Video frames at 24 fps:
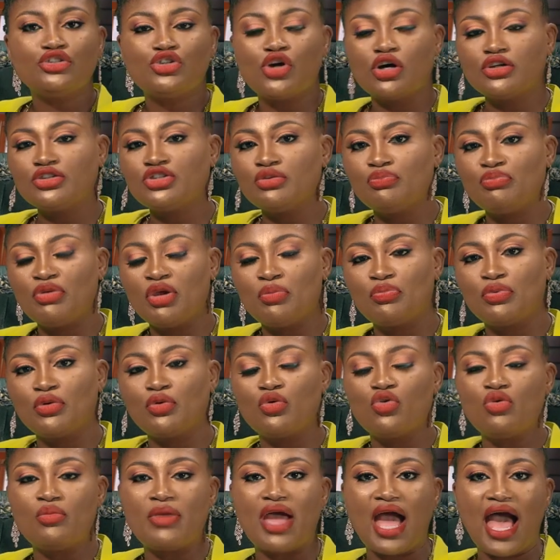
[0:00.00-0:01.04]
Talk to people
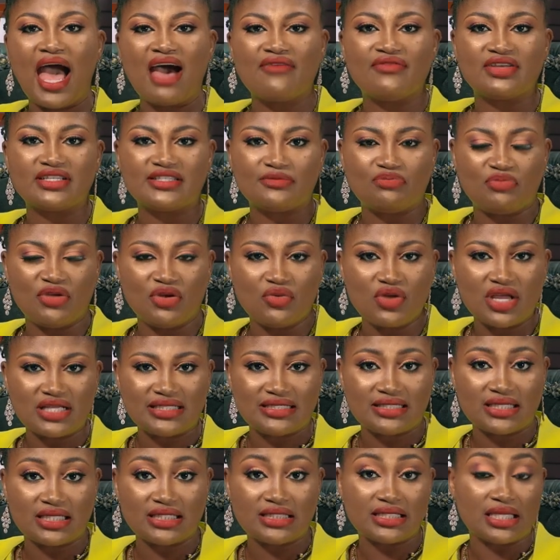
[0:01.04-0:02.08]
who may have
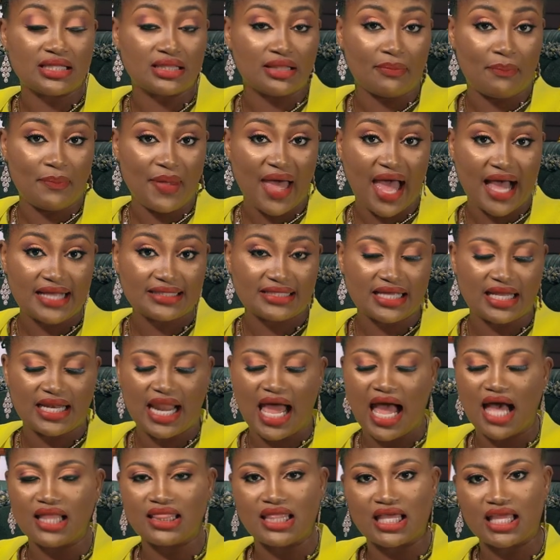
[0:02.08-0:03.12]
experiences in the past and
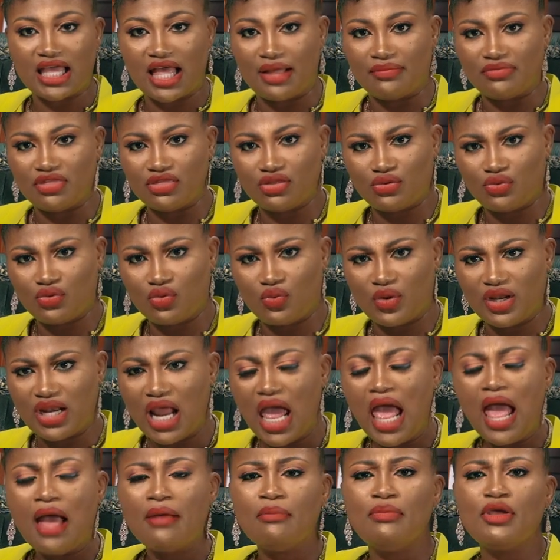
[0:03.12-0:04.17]
how they came through it.
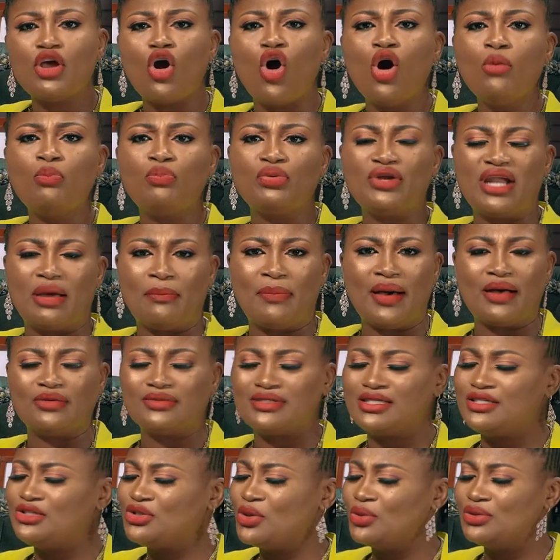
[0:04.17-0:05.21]
Be open
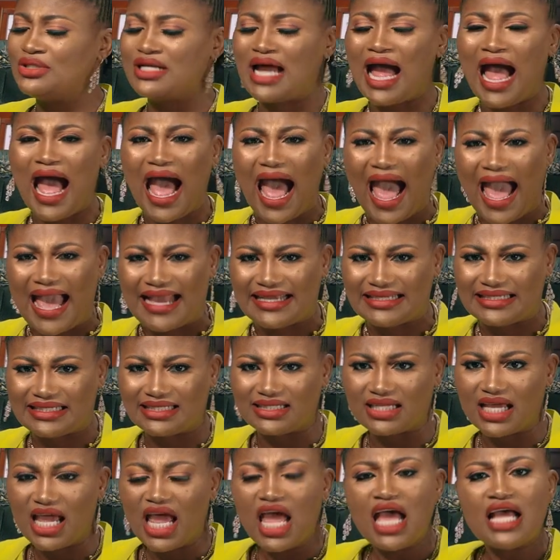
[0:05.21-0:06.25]
about it. Don't hide
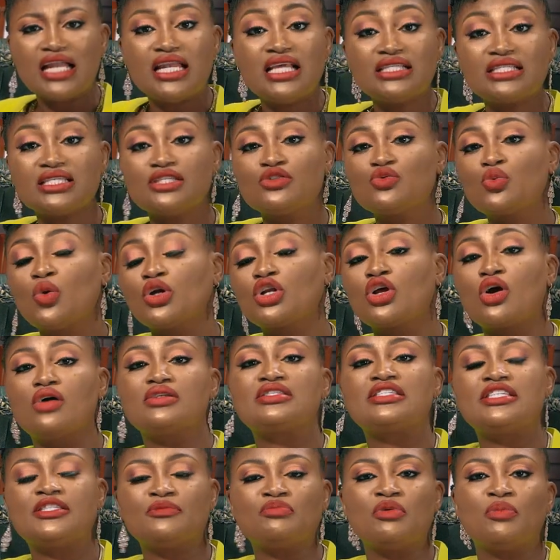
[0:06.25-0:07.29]
it. This is what
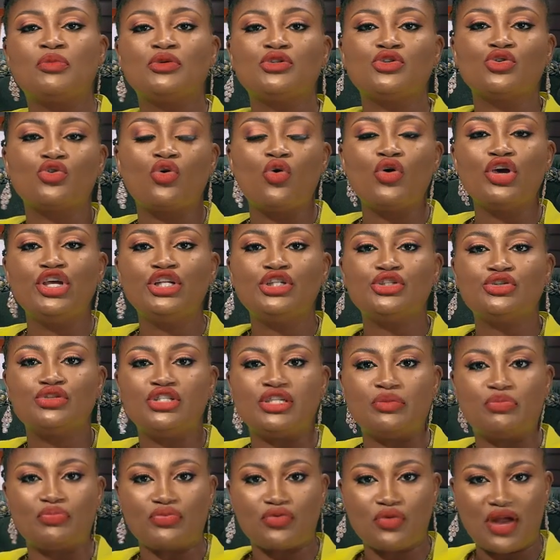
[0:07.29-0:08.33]
causes people to go into
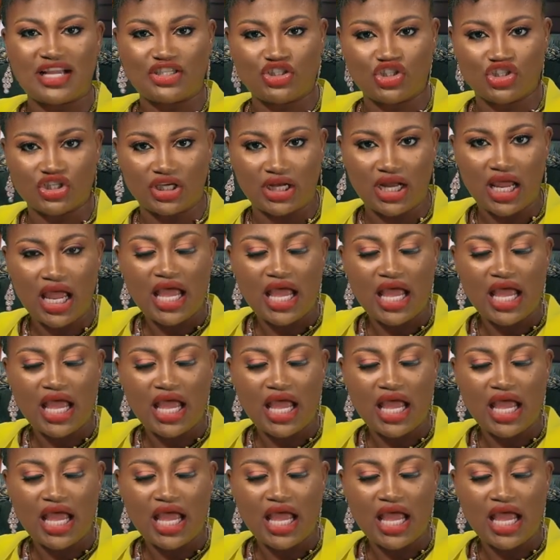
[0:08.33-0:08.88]
depression.